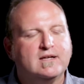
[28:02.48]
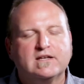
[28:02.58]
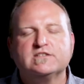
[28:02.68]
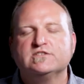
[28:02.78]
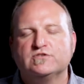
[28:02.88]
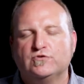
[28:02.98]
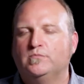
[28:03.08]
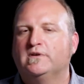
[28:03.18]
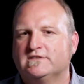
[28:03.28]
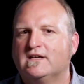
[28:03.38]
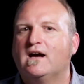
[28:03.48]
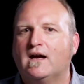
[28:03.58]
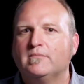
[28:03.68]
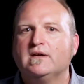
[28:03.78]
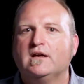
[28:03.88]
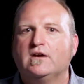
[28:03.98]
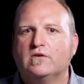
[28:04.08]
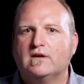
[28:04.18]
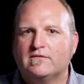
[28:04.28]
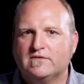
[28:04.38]
that's just too much time. You're
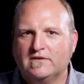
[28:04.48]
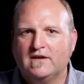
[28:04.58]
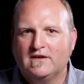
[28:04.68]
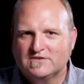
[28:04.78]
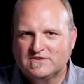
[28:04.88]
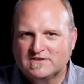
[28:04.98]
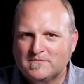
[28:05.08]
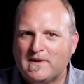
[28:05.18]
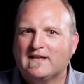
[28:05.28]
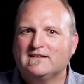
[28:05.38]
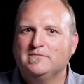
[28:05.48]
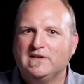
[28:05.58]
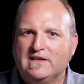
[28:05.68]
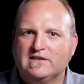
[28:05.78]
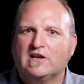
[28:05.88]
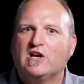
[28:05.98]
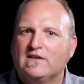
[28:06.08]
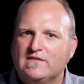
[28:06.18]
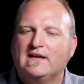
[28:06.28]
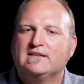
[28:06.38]
going to have to systematically begin to
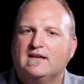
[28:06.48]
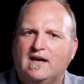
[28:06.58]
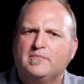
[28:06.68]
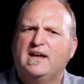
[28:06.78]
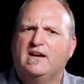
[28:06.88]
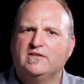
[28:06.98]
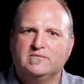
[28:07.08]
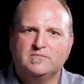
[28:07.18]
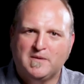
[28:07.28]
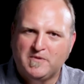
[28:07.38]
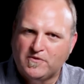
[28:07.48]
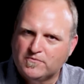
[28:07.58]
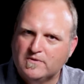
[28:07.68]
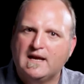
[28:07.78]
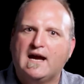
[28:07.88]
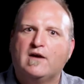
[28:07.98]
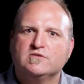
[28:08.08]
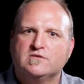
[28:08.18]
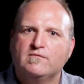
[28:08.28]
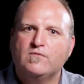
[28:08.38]
cut that time down to maybe 3
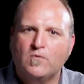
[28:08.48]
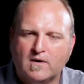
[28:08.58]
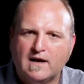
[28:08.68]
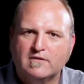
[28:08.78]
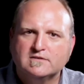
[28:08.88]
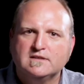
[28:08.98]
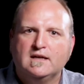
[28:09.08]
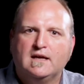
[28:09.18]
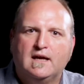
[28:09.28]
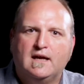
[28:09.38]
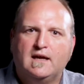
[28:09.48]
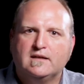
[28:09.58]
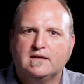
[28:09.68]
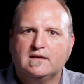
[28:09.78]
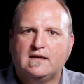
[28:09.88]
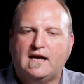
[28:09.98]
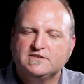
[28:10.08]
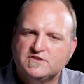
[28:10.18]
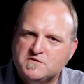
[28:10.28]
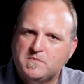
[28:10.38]
hours or 4 hours. And I
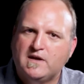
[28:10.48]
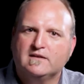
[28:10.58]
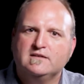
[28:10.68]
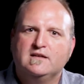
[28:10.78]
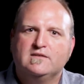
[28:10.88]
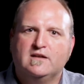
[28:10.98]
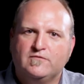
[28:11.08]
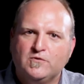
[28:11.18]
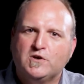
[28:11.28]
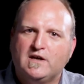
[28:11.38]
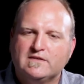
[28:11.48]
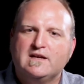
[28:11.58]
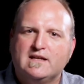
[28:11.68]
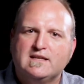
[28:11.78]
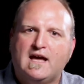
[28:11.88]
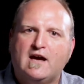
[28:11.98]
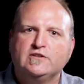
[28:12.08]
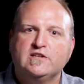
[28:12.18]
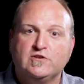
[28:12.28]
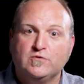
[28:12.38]
suspect that if you cut that down
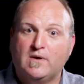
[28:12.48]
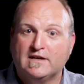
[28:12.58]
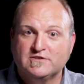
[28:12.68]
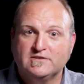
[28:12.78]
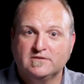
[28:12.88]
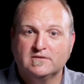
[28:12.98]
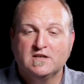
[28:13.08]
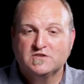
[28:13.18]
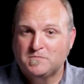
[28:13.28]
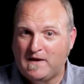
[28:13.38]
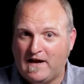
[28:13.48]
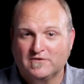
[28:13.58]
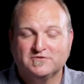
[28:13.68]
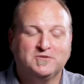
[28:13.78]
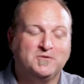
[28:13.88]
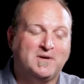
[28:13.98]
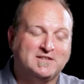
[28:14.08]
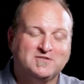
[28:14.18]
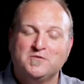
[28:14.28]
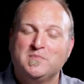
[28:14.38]
and then you asked your spouse or you
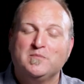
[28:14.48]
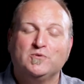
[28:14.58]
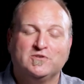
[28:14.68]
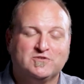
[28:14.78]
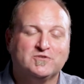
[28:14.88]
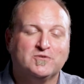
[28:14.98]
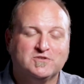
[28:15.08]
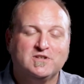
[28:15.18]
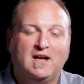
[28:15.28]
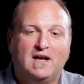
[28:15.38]
asked other people in the church